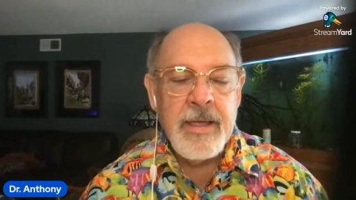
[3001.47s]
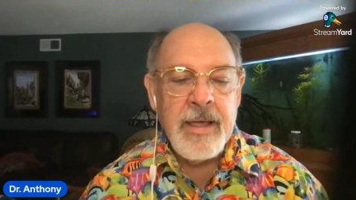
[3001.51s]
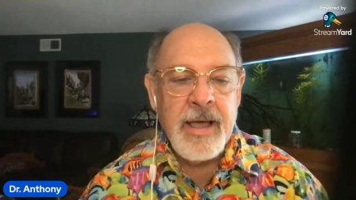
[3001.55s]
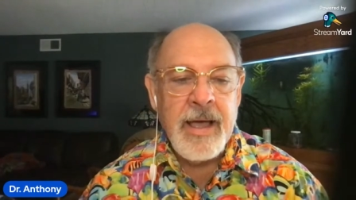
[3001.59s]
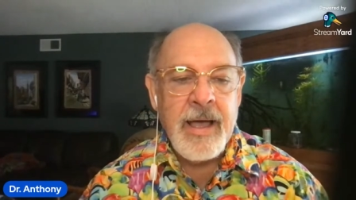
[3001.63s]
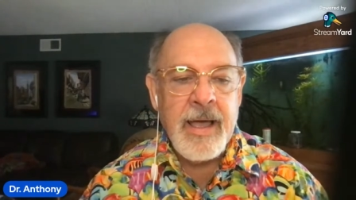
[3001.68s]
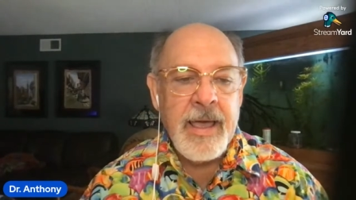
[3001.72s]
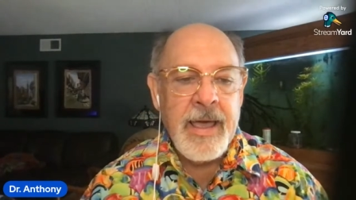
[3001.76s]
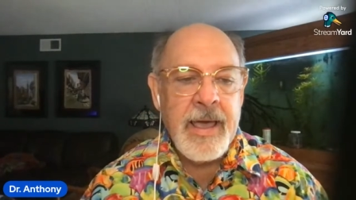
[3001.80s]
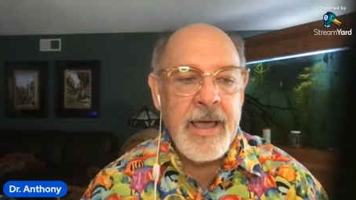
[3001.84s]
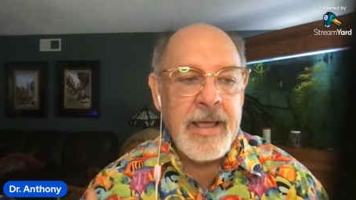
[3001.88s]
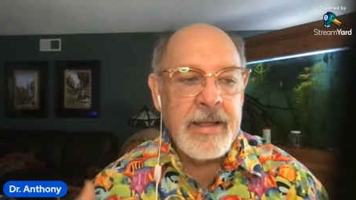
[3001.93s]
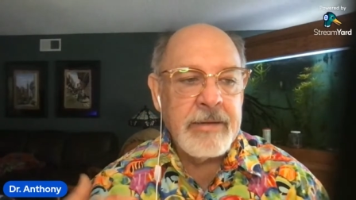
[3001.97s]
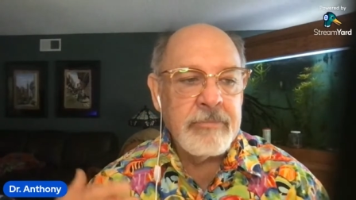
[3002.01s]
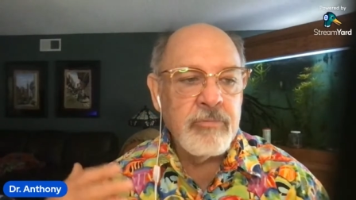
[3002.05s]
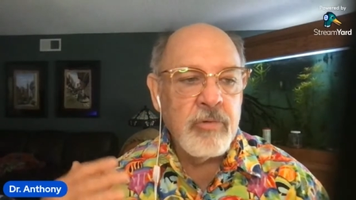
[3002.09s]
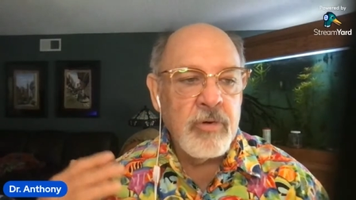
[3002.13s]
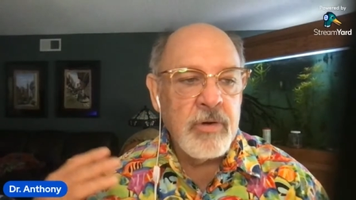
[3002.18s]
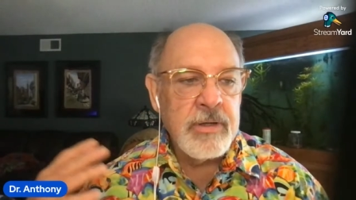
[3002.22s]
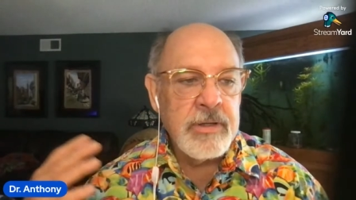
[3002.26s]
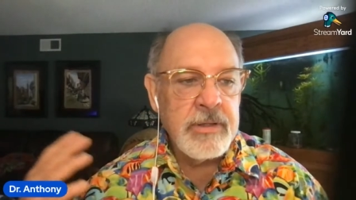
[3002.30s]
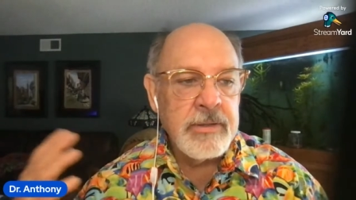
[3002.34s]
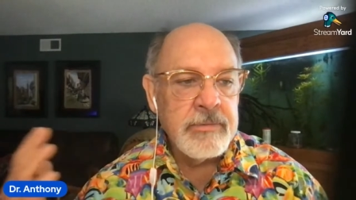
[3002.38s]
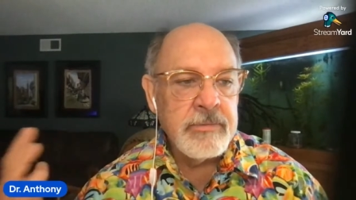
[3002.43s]
I had
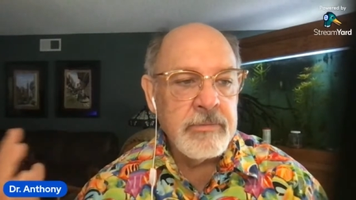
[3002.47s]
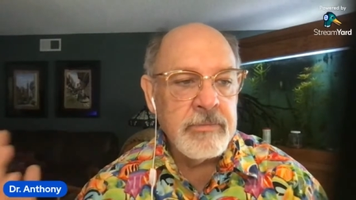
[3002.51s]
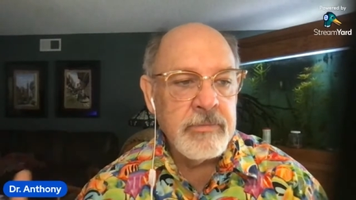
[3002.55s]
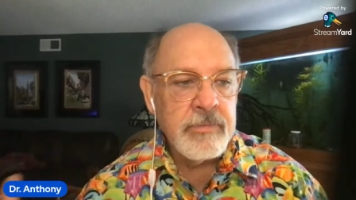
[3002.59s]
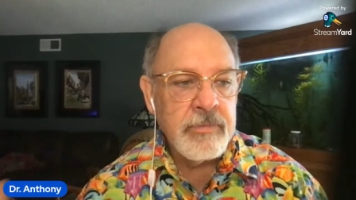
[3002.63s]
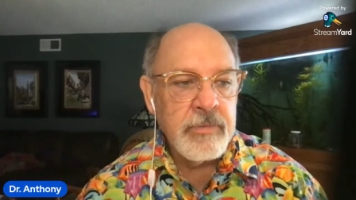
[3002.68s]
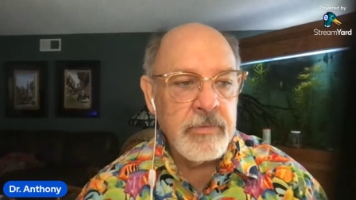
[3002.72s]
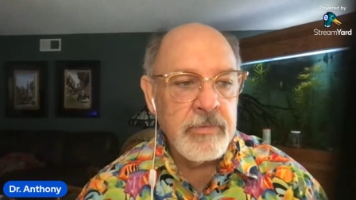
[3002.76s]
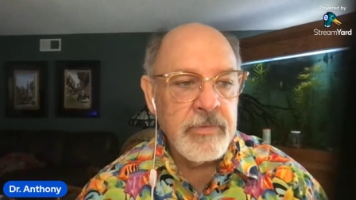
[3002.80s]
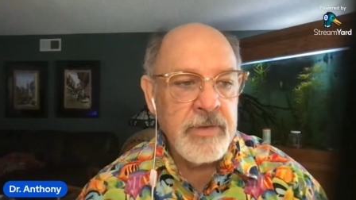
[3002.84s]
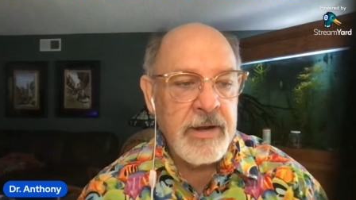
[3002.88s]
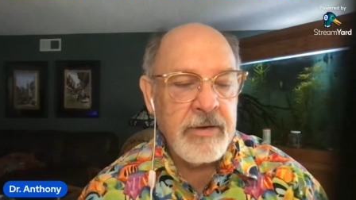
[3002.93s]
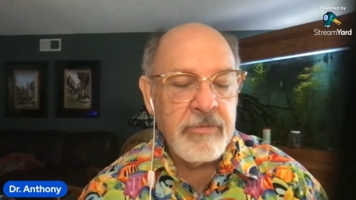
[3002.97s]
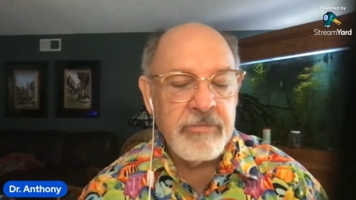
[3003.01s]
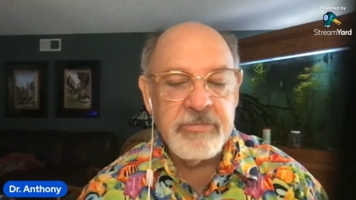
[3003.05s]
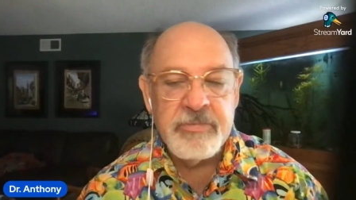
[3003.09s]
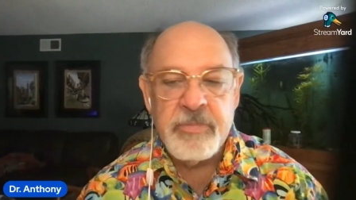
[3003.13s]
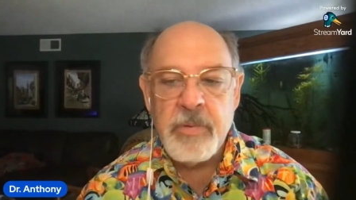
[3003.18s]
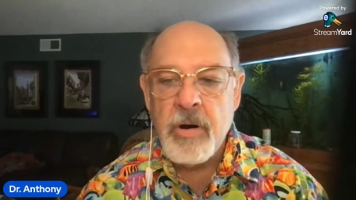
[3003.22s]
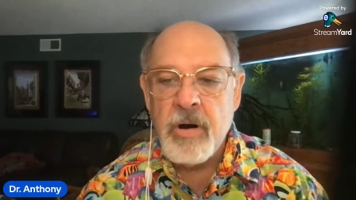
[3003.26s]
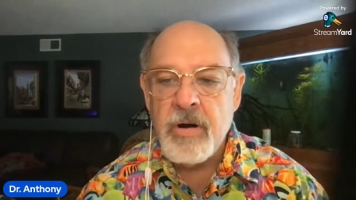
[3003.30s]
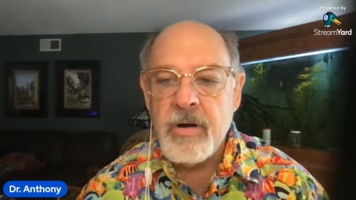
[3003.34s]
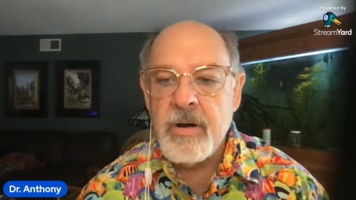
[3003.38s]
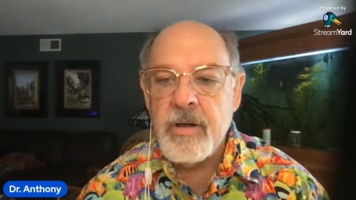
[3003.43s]
one that I was
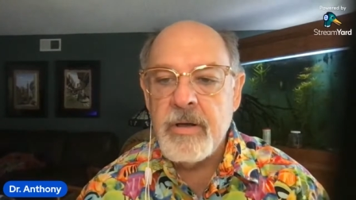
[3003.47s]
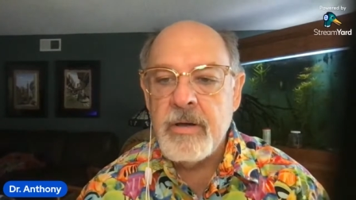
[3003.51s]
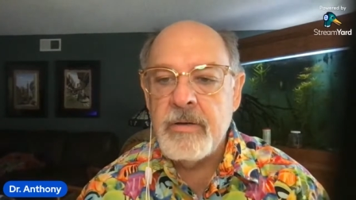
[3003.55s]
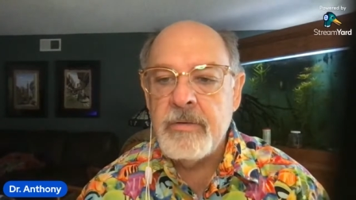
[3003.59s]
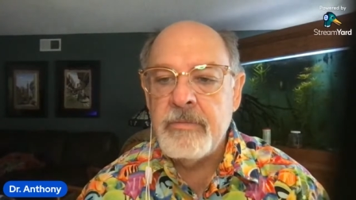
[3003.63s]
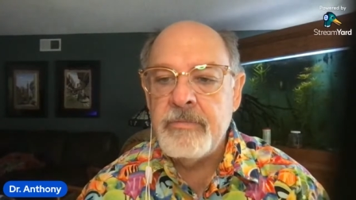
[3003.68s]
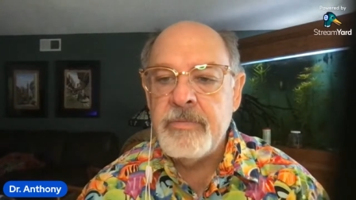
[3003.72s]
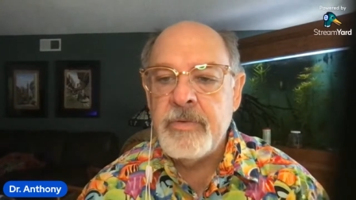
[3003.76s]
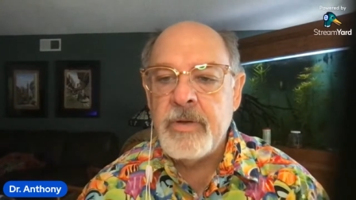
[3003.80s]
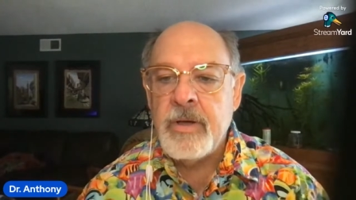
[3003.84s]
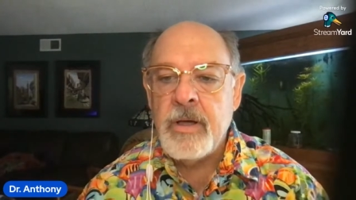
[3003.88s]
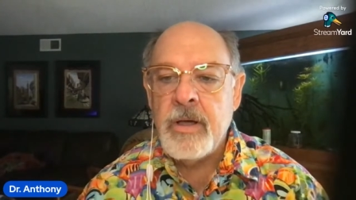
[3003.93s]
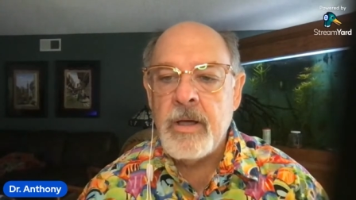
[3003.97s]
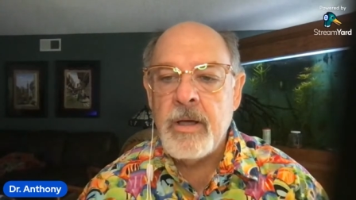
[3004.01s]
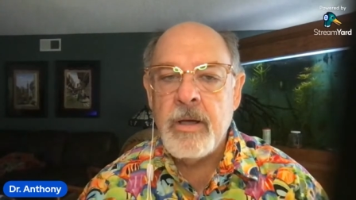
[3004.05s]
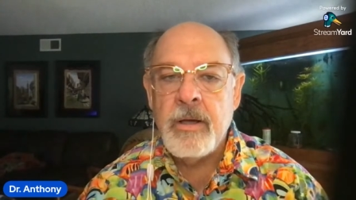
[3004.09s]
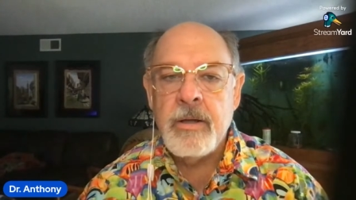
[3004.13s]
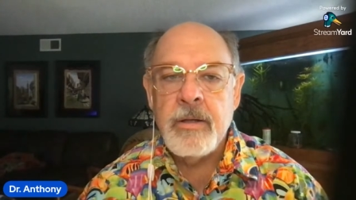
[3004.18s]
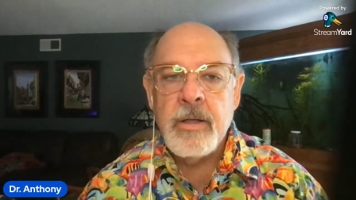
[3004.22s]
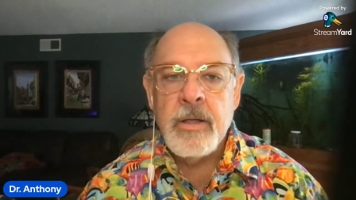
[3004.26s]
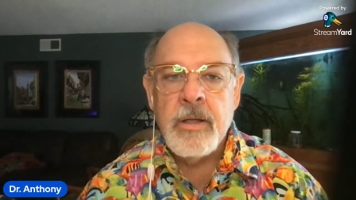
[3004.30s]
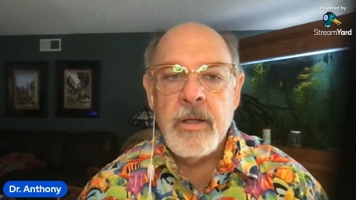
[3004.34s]
part of